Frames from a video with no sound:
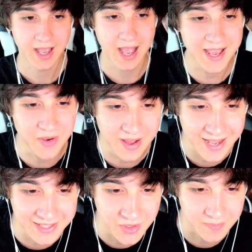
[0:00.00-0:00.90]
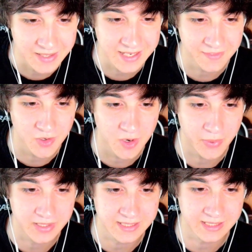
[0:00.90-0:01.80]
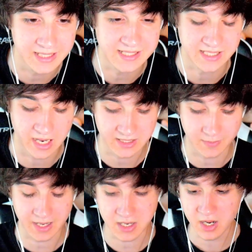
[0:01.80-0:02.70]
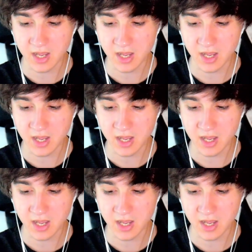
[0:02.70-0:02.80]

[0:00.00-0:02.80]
Hi, Noah, how you doing? Meeting a viewer personally is scary, TBH.